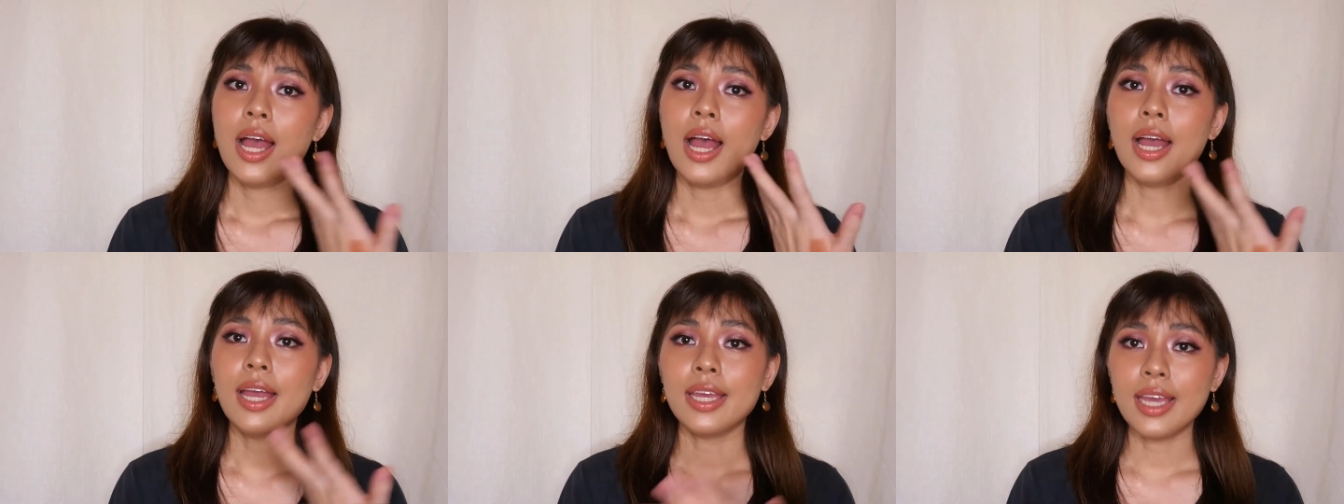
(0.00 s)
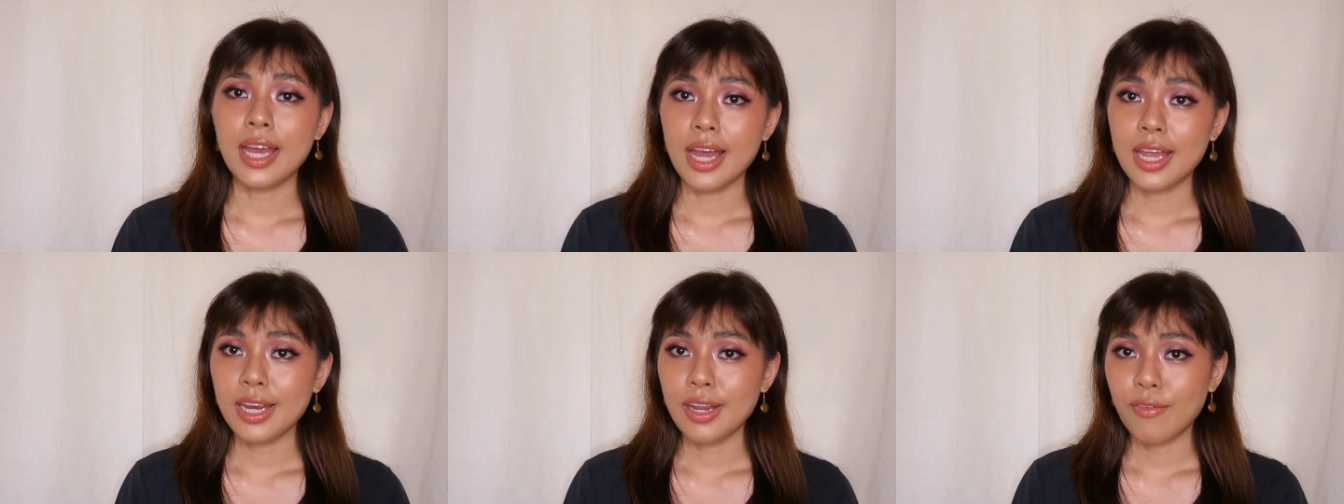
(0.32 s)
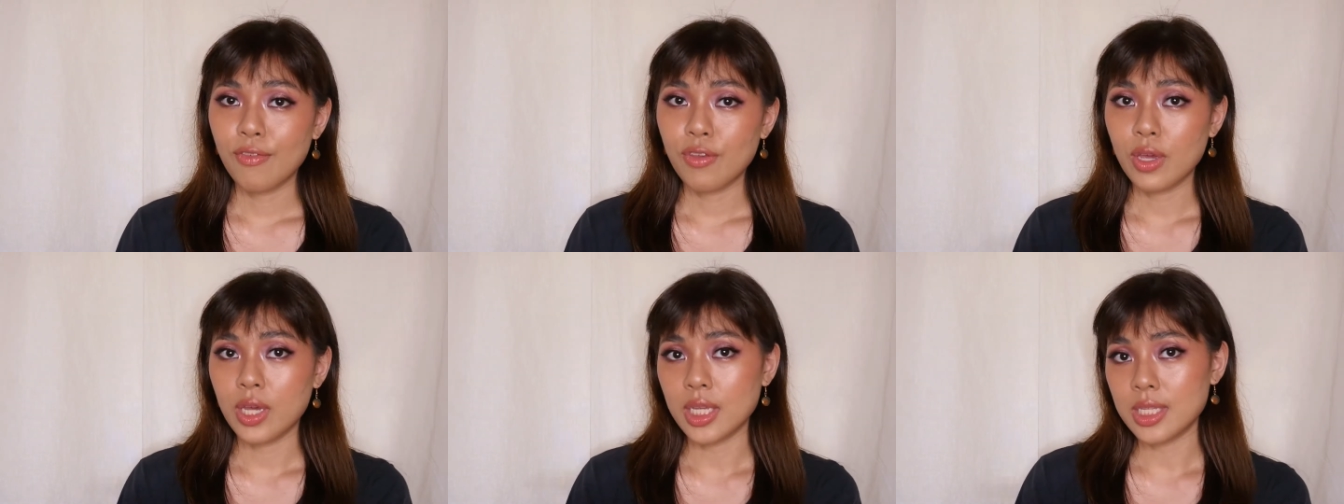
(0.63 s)
Ayan,
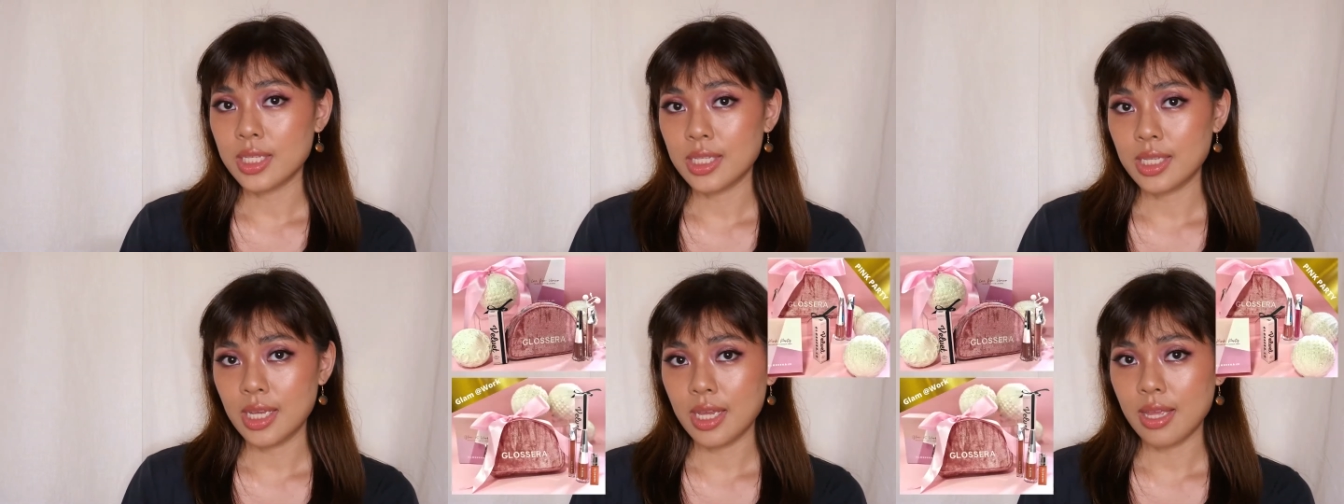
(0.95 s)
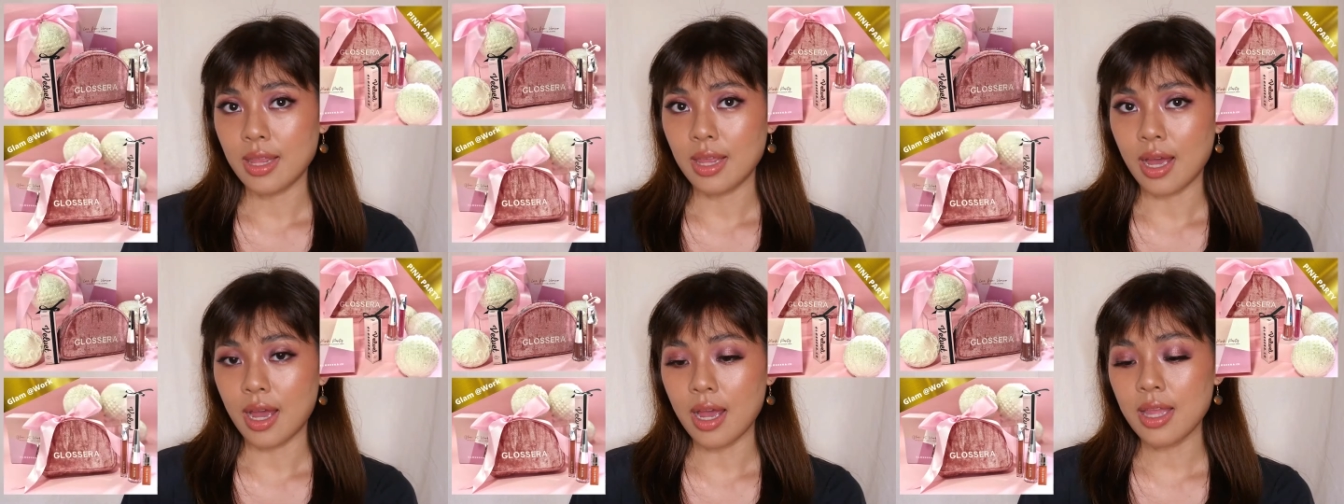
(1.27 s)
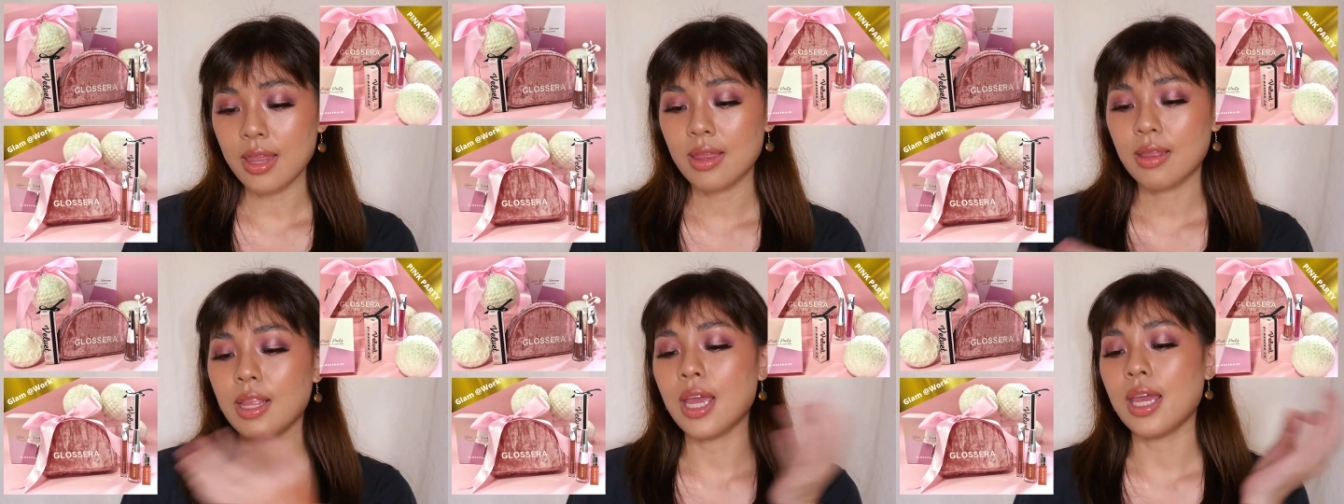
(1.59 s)
if you can see
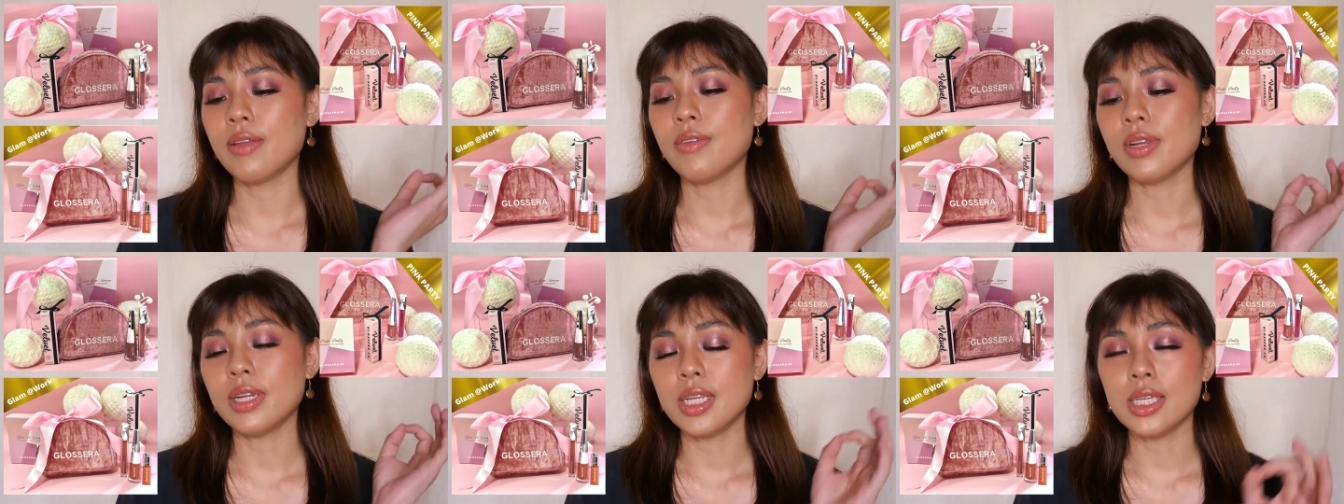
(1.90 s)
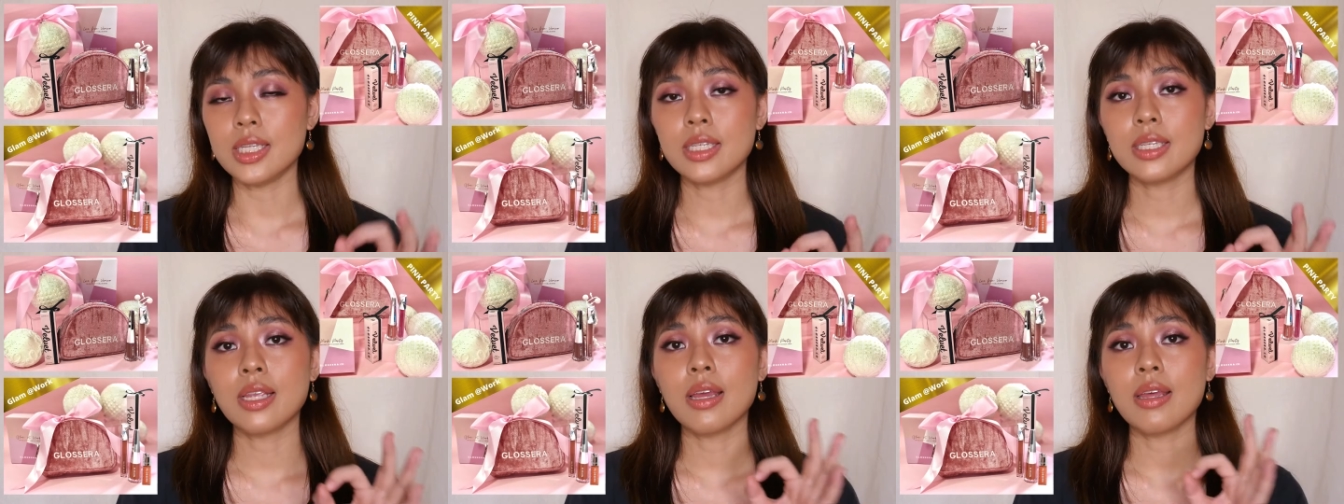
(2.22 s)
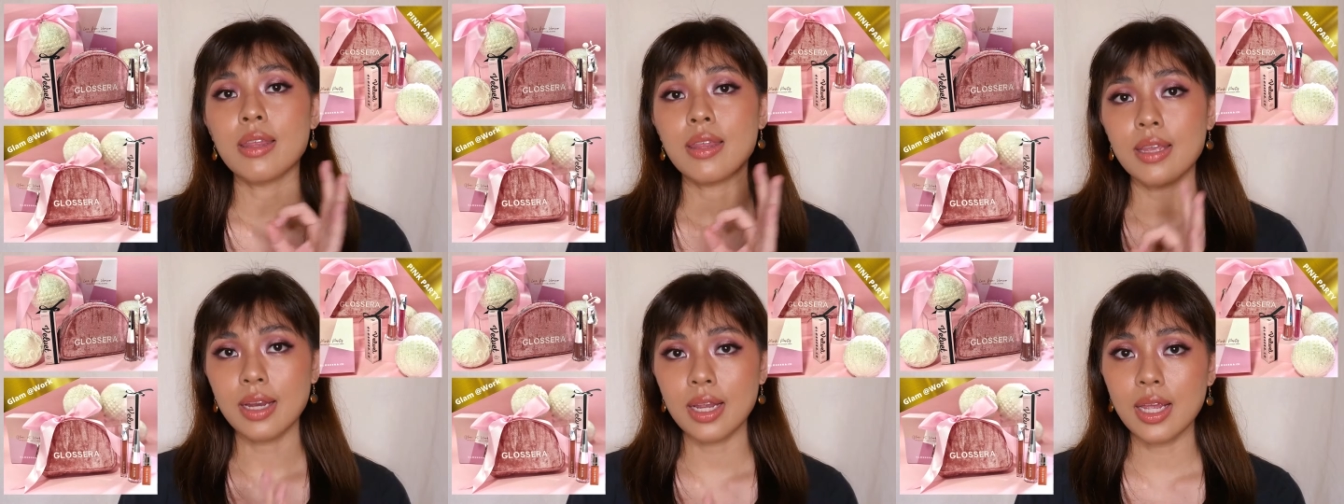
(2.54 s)
that, they released
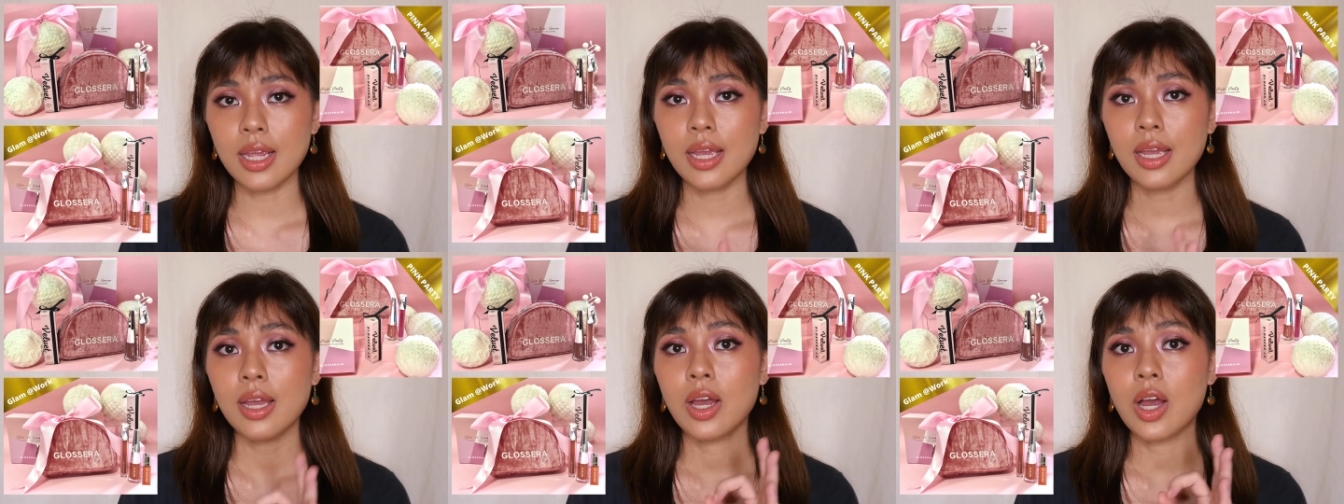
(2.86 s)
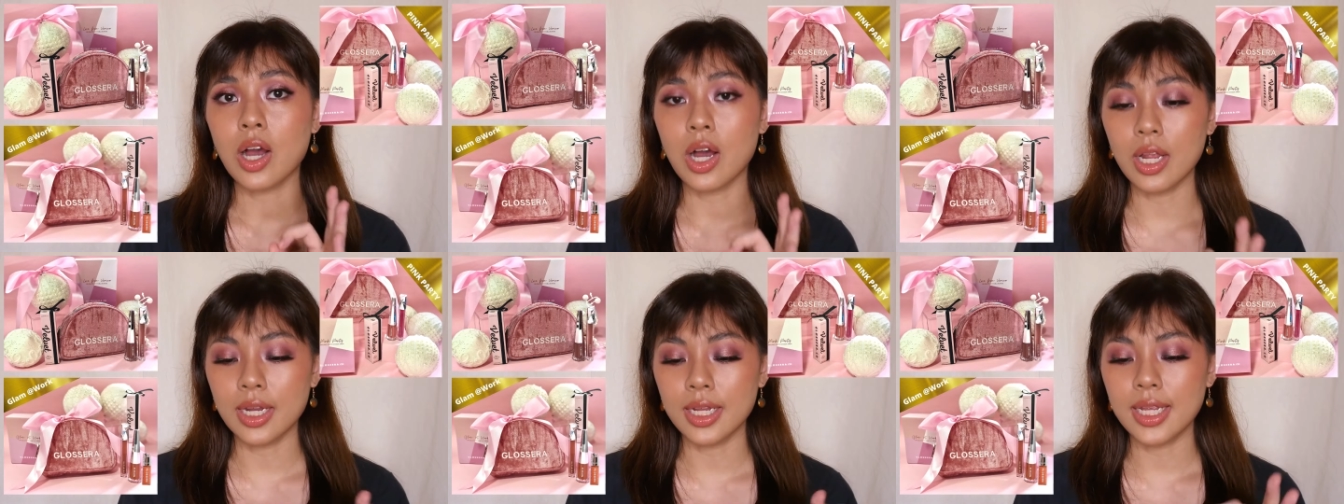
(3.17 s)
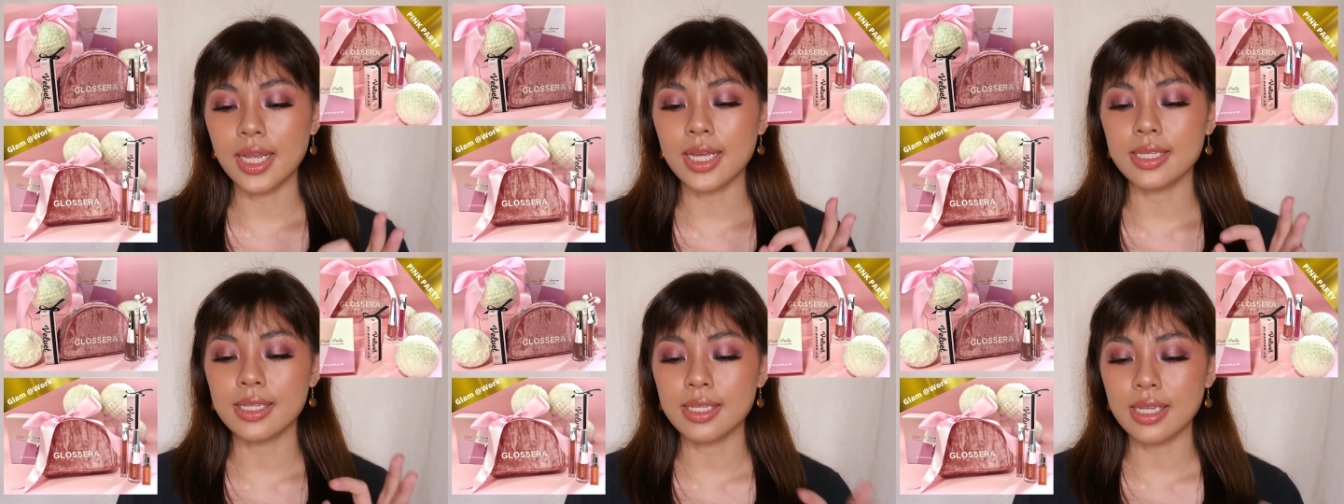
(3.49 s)
3
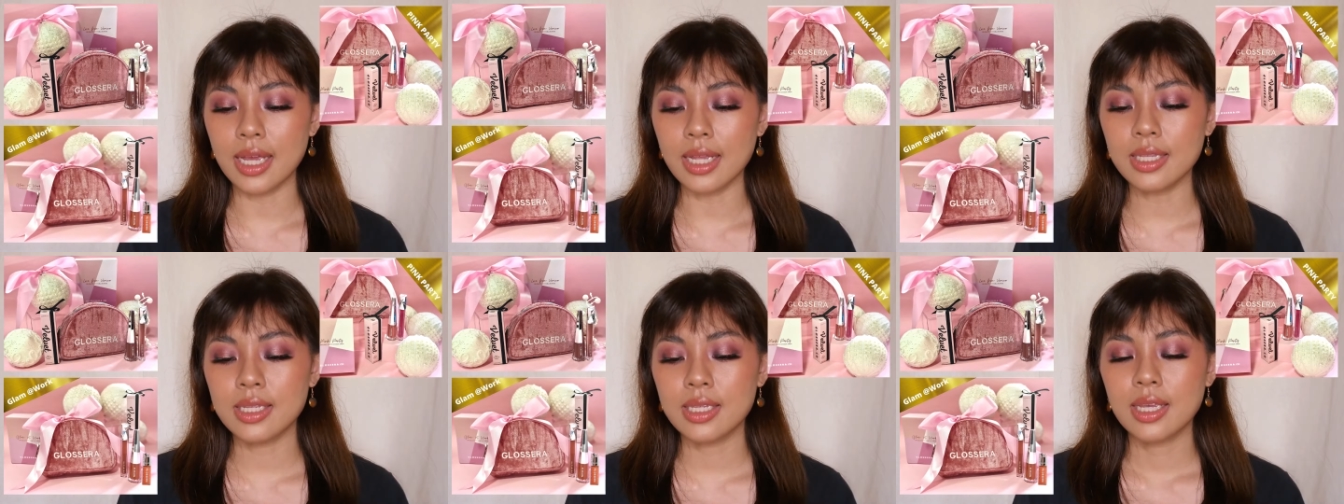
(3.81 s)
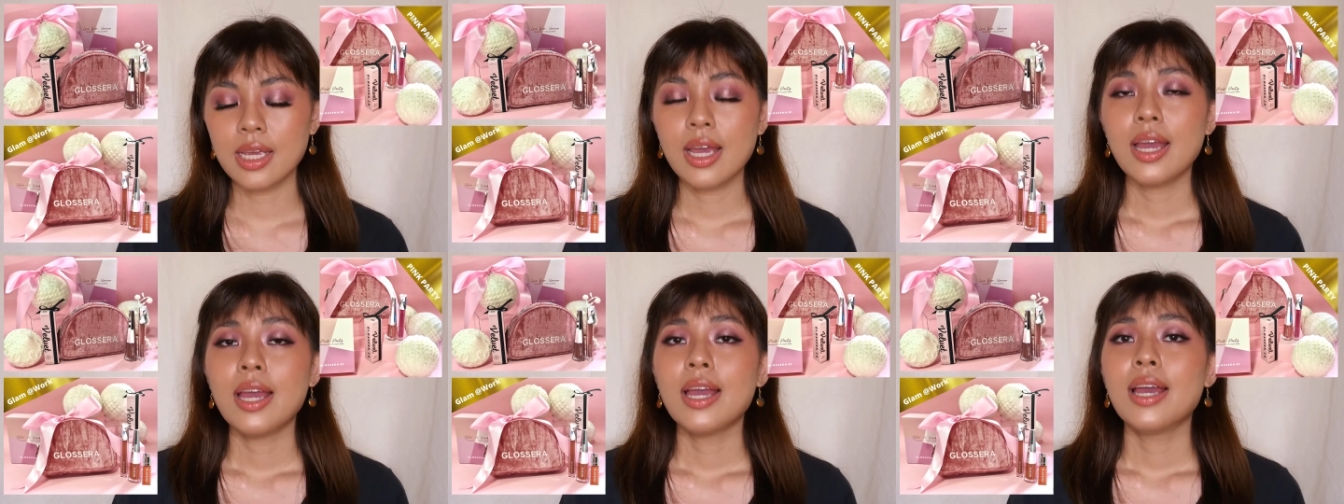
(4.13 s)
holiday sets.